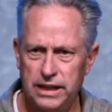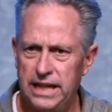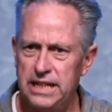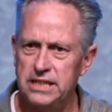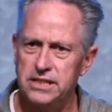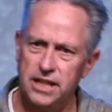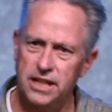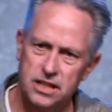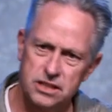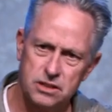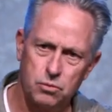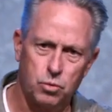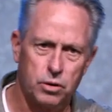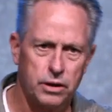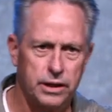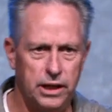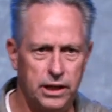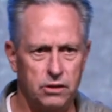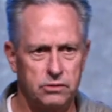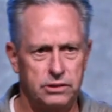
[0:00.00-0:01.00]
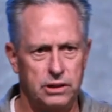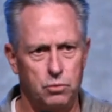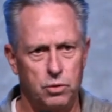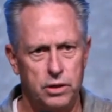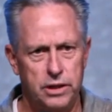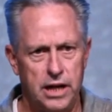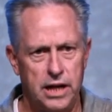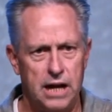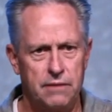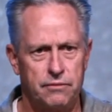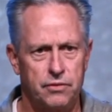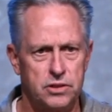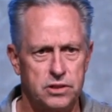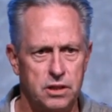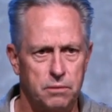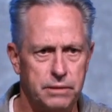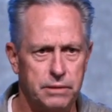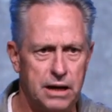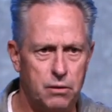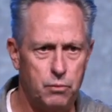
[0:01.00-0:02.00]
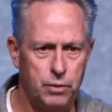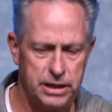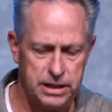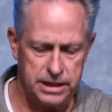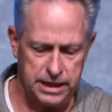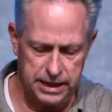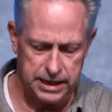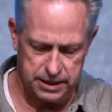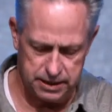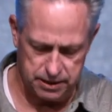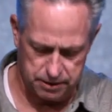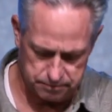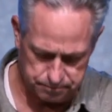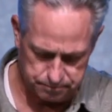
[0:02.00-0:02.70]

He's innocent. We're guilty. We're dying for something that we did.